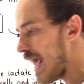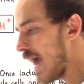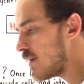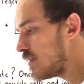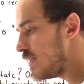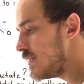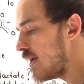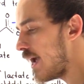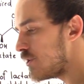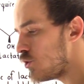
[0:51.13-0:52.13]
adenine
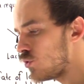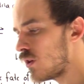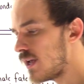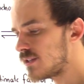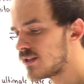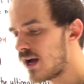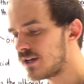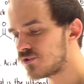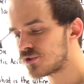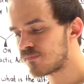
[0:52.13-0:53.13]

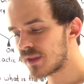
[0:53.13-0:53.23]
dinucleotides.